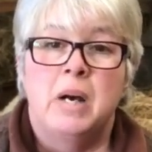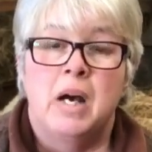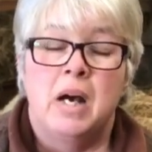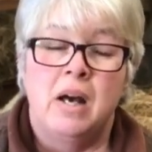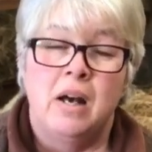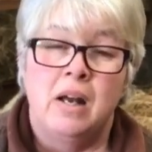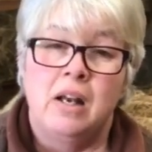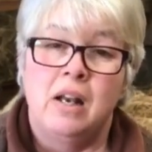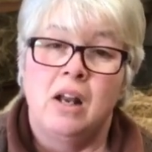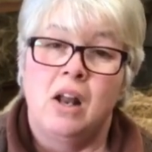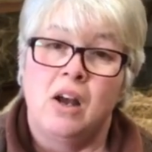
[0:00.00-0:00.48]

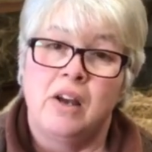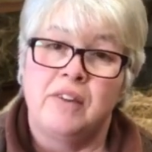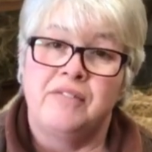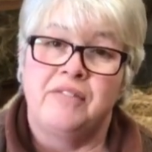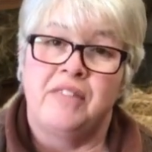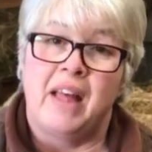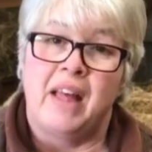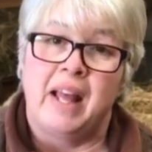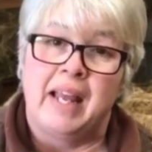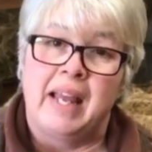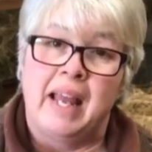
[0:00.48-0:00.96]
per
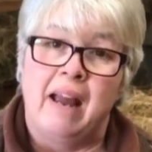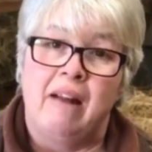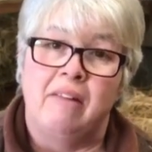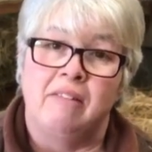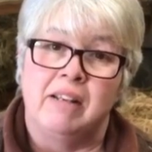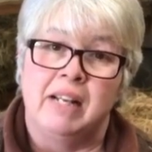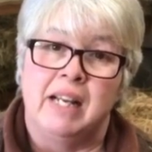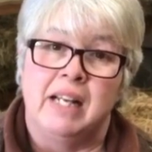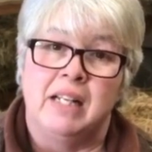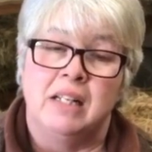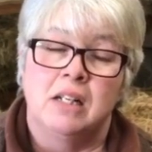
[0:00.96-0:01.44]
life they're
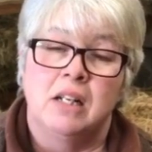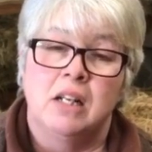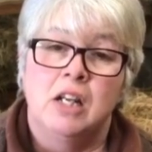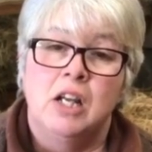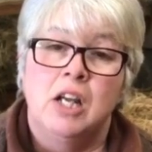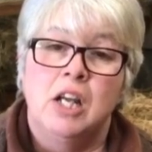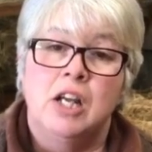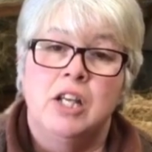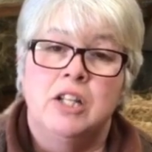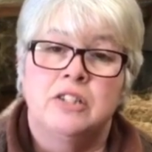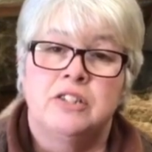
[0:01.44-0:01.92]
carrying.
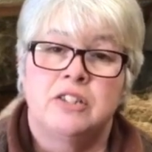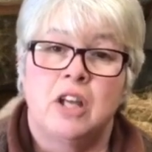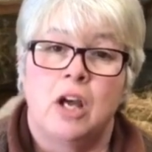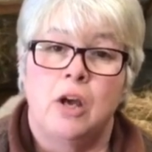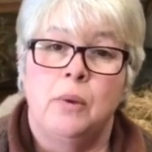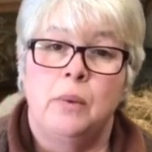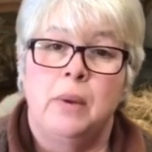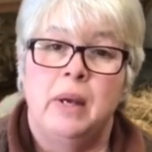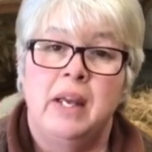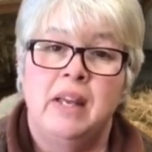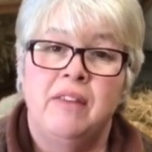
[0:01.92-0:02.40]

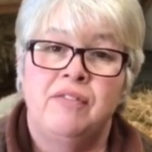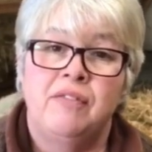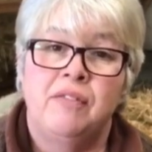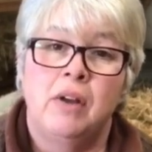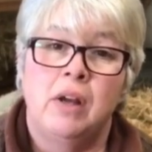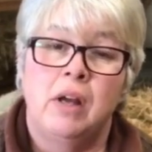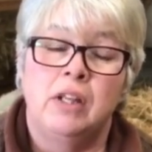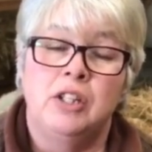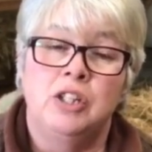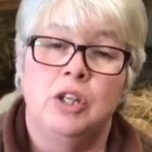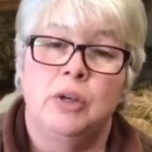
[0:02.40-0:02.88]
So if
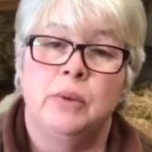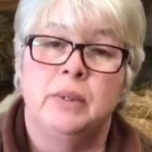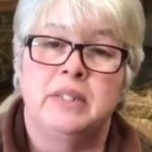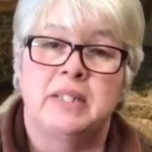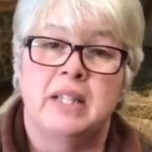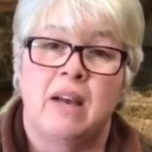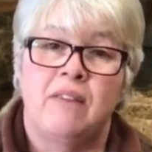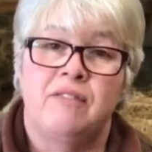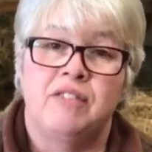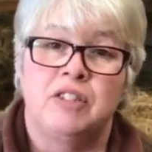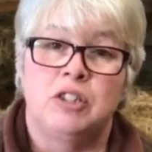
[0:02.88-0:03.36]
a ewe
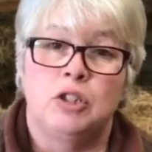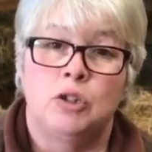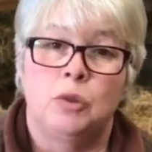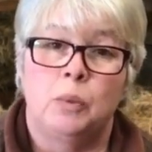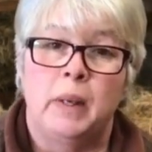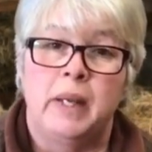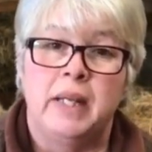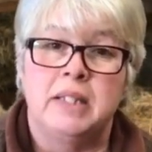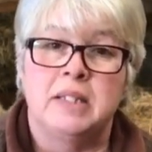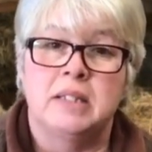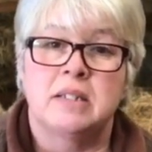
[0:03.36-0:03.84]
is having
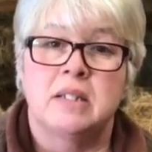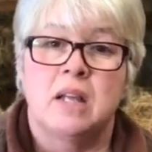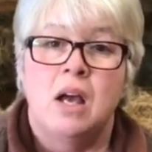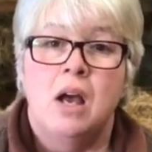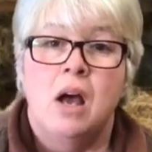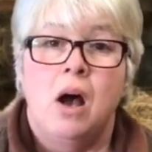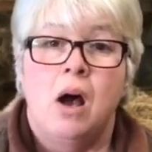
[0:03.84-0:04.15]
twins,